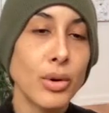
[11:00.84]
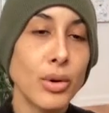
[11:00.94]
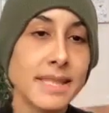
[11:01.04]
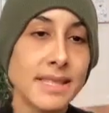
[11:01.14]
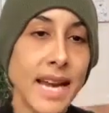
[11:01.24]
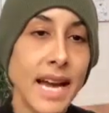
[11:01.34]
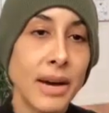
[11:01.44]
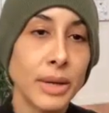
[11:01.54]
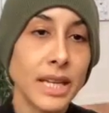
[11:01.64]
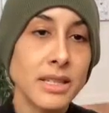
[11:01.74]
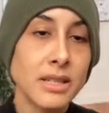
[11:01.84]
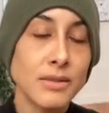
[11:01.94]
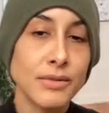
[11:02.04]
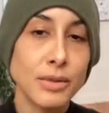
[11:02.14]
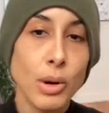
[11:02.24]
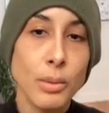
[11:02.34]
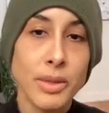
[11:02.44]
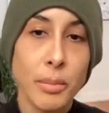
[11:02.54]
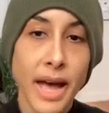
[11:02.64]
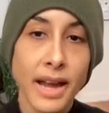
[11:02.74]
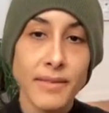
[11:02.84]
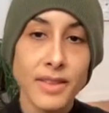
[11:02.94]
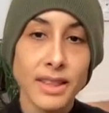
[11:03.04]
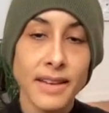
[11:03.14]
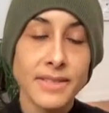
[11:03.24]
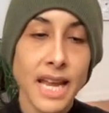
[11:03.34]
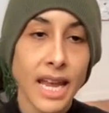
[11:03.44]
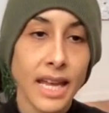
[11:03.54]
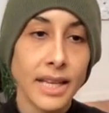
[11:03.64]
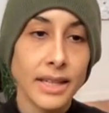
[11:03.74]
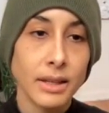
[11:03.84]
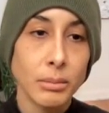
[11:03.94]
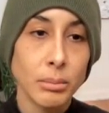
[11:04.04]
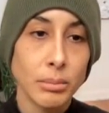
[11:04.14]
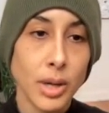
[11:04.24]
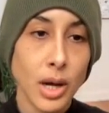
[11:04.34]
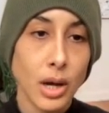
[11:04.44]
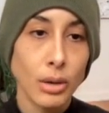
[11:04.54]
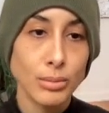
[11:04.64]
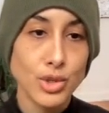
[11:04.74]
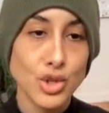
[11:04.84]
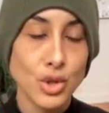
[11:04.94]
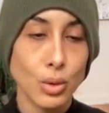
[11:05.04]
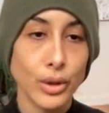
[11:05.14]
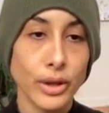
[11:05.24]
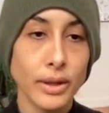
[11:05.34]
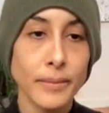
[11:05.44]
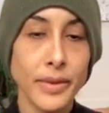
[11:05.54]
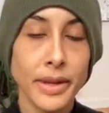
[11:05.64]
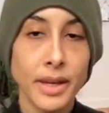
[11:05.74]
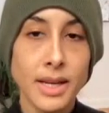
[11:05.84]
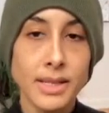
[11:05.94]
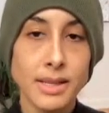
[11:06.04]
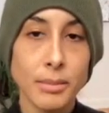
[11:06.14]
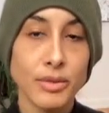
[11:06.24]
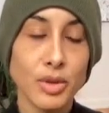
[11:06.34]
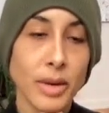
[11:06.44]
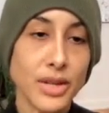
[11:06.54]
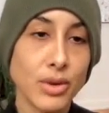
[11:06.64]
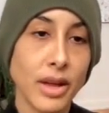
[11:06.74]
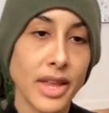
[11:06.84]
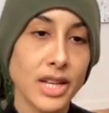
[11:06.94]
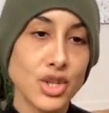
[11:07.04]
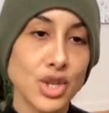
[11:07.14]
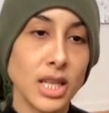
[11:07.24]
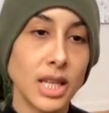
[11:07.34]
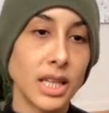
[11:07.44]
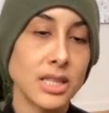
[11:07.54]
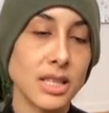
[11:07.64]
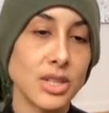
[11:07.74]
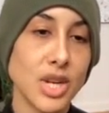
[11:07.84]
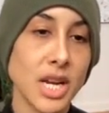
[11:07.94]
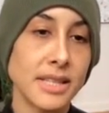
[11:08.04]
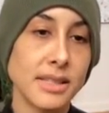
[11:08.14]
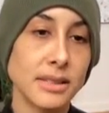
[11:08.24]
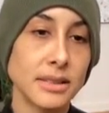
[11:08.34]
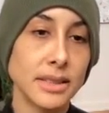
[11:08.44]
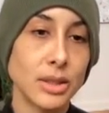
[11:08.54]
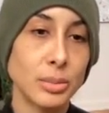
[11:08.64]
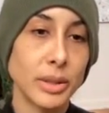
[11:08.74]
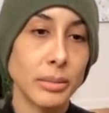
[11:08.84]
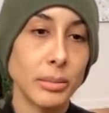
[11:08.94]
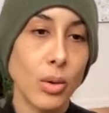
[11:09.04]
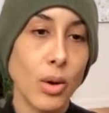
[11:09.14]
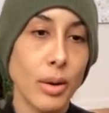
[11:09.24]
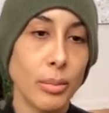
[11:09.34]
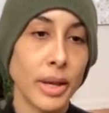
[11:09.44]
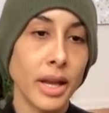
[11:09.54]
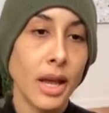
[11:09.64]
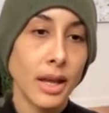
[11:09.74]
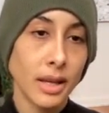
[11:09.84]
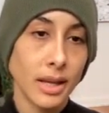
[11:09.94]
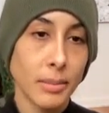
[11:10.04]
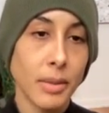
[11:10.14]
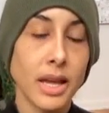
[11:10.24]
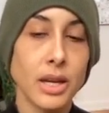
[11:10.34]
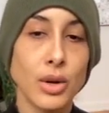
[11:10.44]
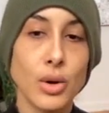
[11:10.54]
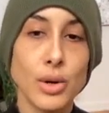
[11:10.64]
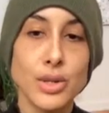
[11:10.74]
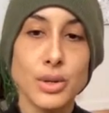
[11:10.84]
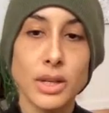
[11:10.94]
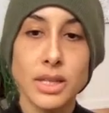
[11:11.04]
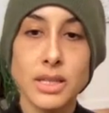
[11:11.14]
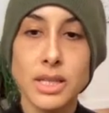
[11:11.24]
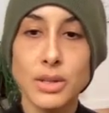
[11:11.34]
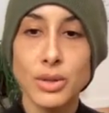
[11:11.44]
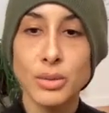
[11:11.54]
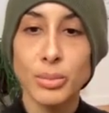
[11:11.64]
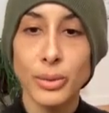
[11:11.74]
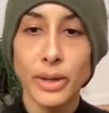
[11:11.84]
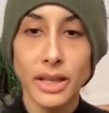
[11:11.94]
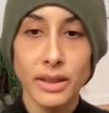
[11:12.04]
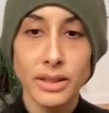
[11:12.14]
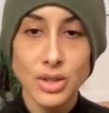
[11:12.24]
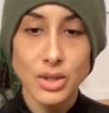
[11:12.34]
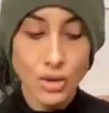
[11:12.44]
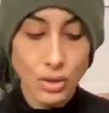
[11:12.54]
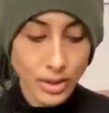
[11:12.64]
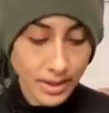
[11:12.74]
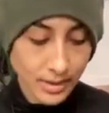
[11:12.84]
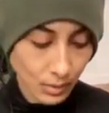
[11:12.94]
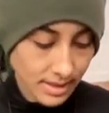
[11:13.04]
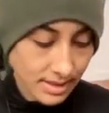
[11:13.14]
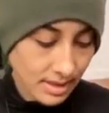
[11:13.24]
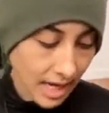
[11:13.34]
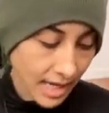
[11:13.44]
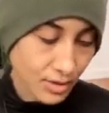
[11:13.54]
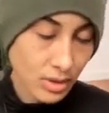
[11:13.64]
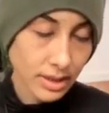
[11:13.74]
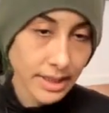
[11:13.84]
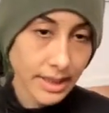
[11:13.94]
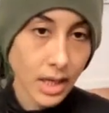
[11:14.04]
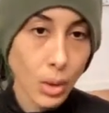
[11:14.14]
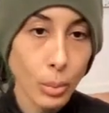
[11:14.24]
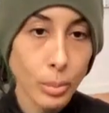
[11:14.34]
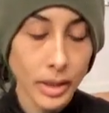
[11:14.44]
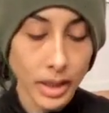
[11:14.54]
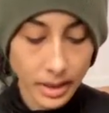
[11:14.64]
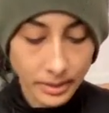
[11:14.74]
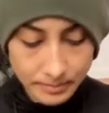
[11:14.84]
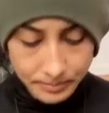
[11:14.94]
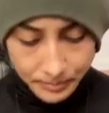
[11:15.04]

press down into the floor with the back of the left hand, palm, shoulder. Some of you might draw that chin into the chest a little bit more. But yep, I encourage you to continue to breathe and to notice what's naturally opening,